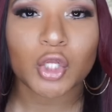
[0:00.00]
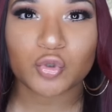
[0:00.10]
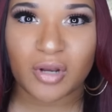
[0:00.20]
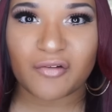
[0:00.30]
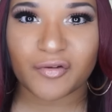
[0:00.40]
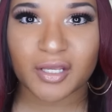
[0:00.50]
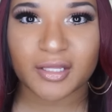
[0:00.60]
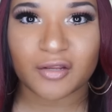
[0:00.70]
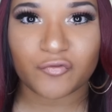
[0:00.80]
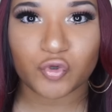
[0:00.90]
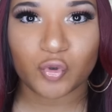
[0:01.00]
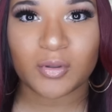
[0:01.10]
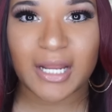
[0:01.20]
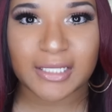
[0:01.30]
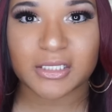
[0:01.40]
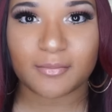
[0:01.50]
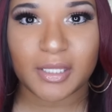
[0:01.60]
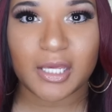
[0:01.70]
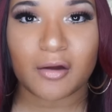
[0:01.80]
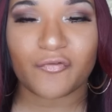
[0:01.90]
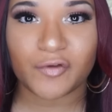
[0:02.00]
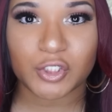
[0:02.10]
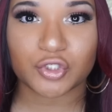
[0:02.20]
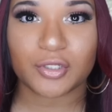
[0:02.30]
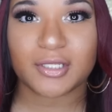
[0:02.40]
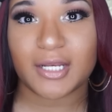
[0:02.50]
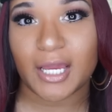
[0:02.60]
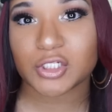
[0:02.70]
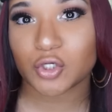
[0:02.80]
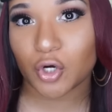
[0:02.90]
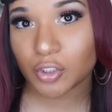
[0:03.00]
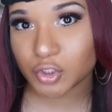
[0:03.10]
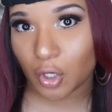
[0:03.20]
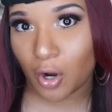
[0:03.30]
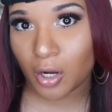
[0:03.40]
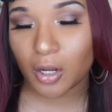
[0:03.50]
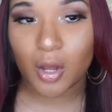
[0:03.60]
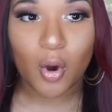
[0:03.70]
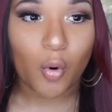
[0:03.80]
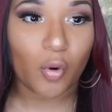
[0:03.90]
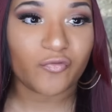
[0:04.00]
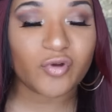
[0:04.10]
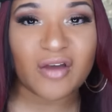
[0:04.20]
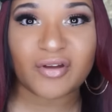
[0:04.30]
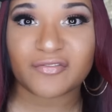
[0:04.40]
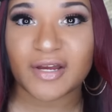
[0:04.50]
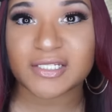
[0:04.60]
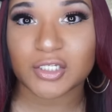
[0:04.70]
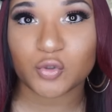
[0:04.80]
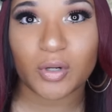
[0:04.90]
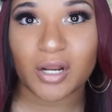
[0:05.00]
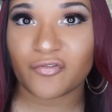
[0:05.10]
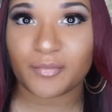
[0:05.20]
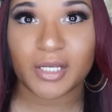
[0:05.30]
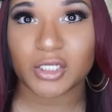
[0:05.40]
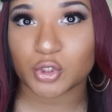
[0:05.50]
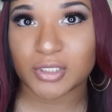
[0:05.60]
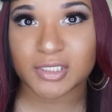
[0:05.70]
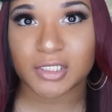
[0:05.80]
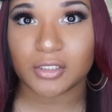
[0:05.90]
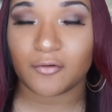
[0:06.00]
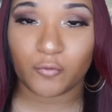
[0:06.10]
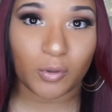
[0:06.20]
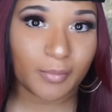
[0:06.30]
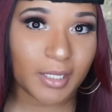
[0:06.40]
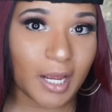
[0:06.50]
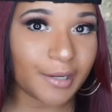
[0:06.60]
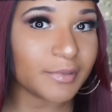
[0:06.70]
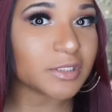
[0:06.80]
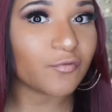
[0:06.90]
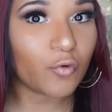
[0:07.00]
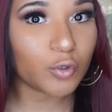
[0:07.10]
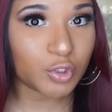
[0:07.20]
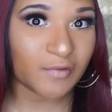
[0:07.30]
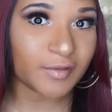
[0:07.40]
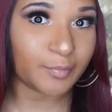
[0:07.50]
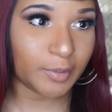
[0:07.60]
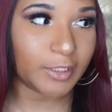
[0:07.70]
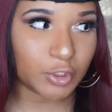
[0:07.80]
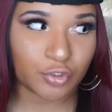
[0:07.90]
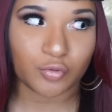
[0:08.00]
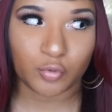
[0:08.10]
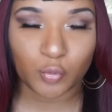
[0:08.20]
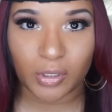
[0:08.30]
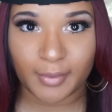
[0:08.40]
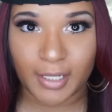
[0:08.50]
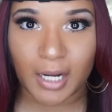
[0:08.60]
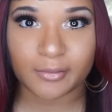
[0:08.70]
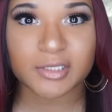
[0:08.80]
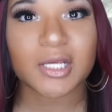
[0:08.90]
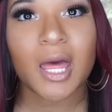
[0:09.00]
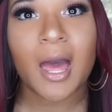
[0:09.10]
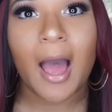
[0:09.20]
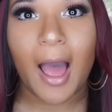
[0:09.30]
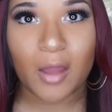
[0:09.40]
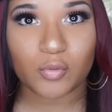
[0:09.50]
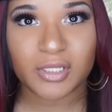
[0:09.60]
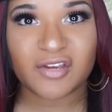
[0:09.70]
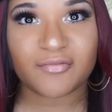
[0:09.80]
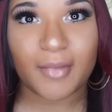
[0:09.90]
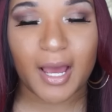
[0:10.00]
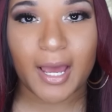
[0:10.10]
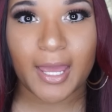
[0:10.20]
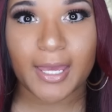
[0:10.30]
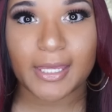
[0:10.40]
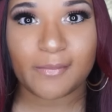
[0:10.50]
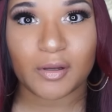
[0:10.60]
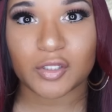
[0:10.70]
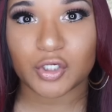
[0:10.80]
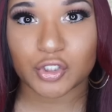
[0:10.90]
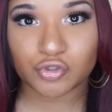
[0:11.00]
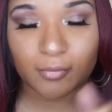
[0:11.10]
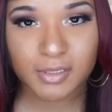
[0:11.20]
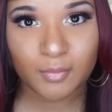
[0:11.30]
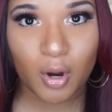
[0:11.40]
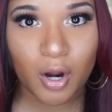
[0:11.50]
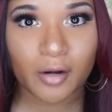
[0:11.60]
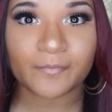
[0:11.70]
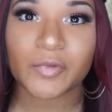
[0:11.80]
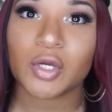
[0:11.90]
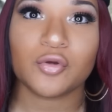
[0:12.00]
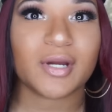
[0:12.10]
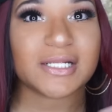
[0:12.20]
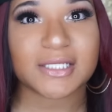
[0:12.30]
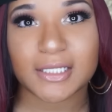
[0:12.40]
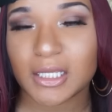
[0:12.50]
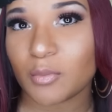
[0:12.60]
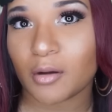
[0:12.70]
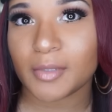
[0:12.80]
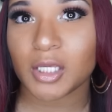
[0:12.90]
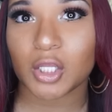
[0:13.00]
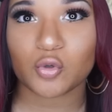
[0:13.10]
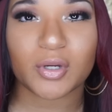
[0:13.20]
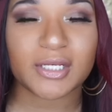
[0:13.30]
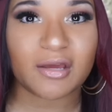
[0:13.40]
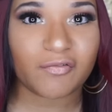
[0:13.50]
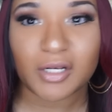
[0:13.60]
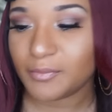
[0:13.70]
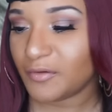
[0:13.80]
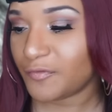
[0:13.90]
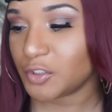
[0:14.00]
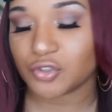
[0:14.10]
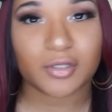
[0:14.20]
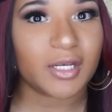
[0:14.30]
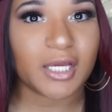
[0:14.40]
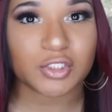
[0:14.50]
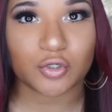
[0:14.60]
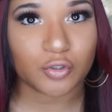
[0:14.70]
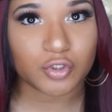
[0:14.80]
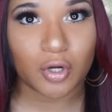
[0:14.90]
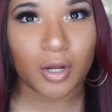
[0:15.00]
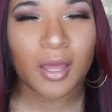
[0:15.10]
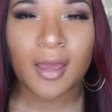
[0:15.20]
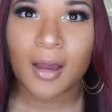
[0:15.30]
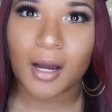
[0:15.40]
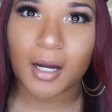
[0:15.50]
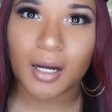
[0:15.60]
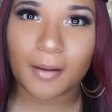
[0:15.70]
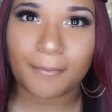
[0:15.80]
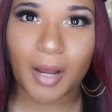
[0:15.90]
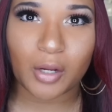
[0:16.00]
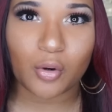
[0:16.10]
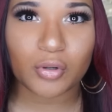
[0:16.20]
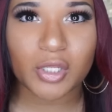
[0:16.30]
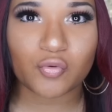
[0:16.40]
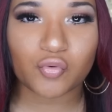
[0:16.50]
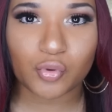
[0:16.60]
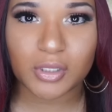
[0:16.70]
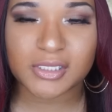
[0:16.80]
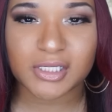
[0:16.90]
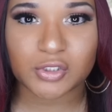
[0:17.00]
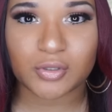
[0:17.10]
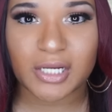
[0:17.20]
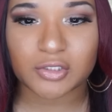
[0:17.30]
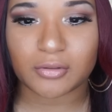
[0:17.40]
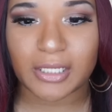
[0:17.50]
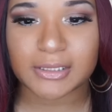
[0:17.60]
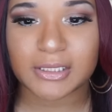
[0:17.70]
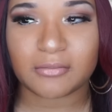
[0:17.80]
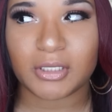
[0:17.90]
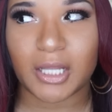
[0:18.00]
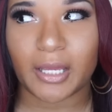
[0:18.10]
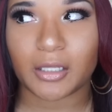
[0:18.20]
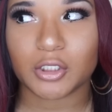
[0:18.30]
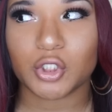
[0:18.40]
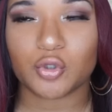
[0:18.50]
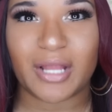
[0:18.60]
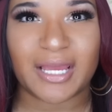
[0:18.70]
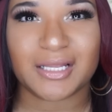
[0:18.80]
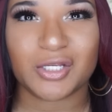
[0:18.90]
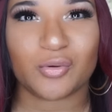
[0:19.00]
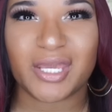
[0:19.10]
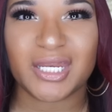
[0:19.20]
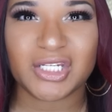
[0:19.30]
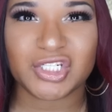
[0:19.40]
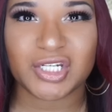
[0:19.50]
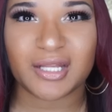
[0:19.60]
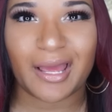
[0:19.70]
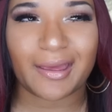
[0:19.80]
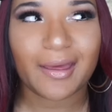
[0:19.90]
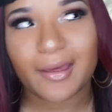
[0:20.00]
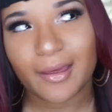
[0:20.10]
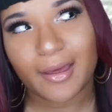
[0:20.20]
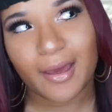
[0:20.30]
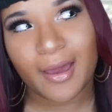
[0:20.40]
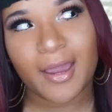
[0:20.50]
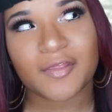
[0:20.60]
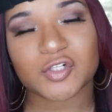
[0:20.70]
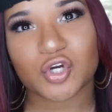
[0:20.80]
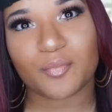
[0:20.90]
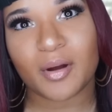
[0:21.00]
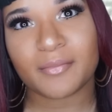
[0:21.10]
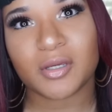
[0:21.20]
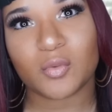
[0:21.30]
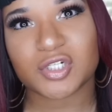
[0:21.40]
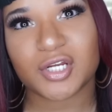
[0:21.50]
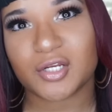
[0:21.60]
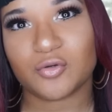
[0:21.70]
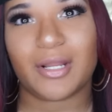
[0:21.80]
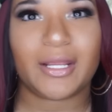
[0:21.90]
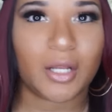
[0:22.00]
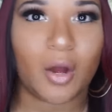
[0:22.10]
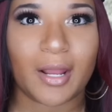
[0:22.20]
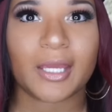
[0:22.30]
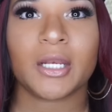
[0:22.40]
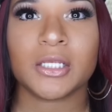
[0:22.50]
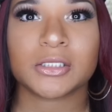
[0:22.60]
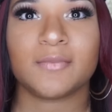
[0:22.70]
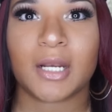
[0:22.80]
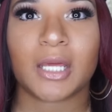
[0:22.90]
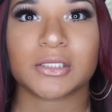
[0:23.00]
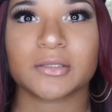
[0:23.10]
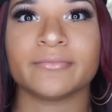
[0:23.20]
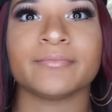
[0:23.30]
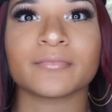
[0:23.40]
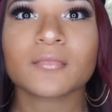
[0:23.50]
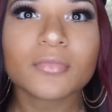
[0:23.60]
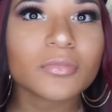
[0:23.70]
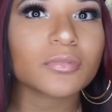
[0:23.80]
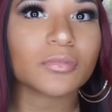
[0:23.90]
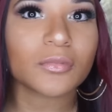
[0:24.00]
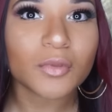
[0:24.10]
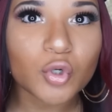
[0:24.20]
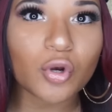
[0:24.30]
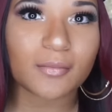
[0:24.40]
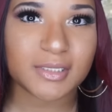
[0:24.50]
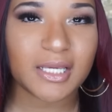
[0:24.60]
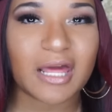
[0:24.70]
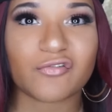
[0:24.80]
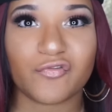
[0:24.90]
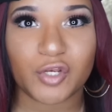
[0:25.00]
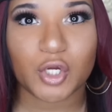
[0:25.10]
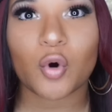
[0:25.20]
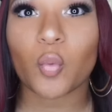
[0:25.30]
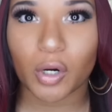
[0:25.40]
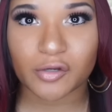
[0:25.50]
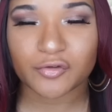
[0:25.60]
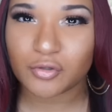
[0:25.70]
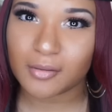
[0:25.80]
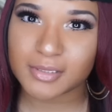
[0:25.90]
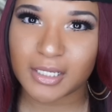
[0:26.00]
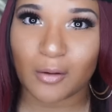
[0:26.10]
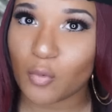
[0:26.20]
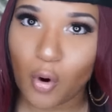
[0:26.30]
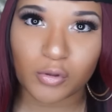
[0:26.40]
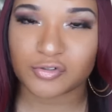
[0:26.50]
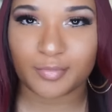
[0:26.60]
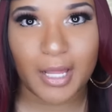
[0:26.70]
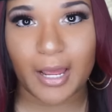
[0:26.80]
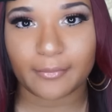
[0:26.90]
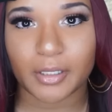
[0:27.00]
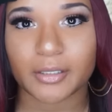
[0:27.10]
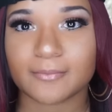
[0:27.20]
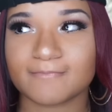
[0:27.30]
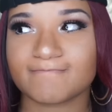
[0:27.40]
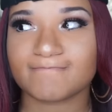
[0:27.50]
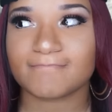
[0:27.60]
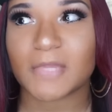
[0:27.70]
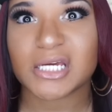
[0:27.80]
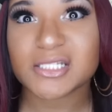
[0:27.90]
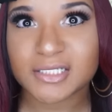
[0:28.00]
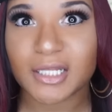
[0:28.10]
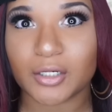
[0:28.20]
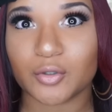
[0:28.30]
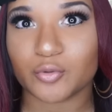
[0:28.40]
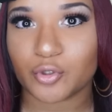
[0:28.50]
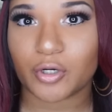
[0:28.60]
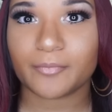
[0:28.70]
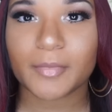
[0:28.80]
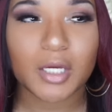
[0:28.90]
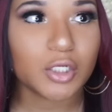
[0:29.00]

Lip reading: Do not forget that if you would like to be featured in the next girl talk, or if you have advice and you would love for me to address it, if you want to be anonymous, of course you have to put that you want to be anonymous, I will leave my email in the description bar. You guys can email me and you can definitely be featured in the next girl talk. My only rule is that you guys don't like send me like little kitty shit, like, hey, this girl bumped me, what should I do? Like, like, it needs to be like some, you know what I'm saying, like video worth, you know what I'm saying? I will always reply, but still, you know.